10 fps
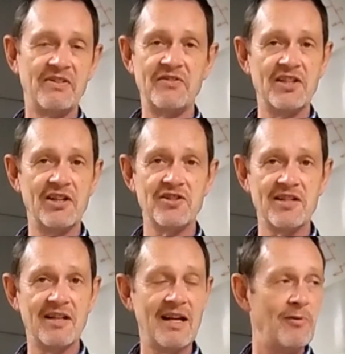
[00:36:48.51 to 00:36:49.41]
50 years
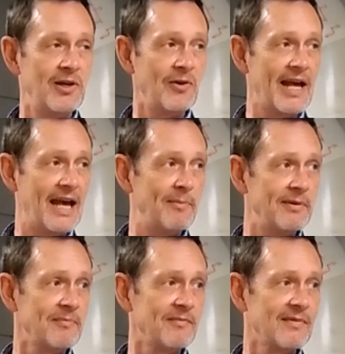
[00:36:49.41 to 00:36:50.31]
ago that wasn't going to
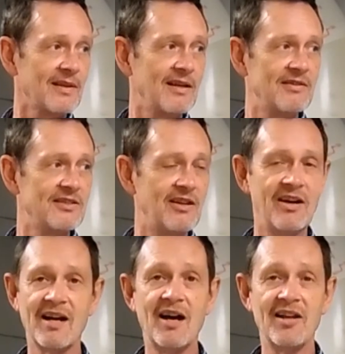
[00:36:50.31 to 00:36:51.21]
happen. So
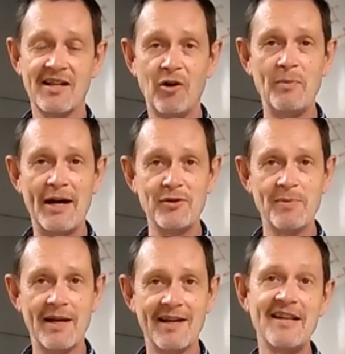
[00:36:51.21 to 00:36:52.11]
I called it coal miner's
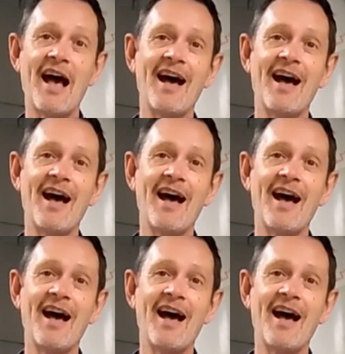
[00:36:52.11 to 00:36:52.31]
pie.